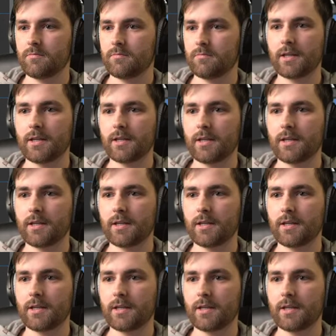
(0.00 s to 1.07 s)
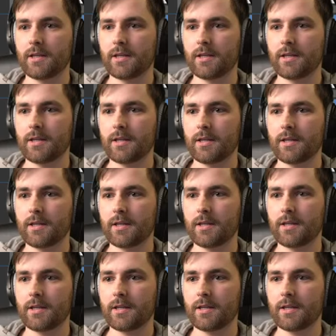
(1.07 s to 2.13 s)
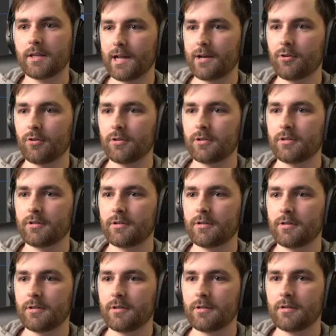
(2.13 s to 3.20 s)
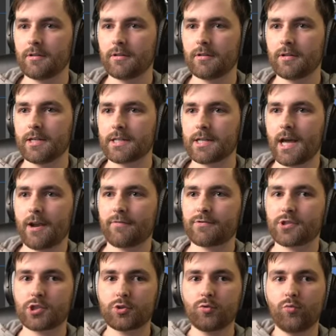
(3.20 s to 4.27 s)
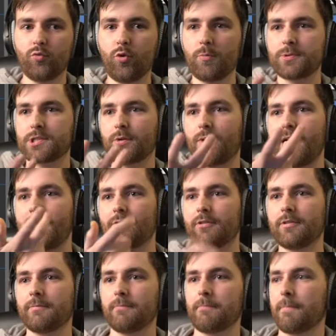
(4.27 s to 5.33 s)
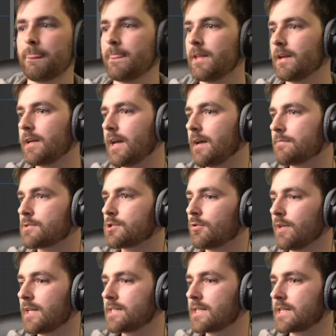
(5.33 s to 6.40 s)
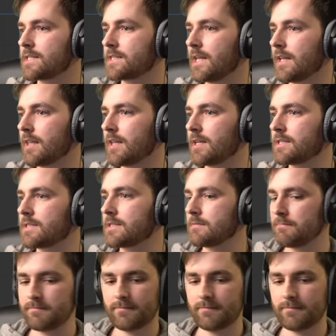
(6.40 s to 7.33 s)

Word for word: Yeah, that's really good. That's really cool. It kind of swoops around. Yeah, so let's extend this.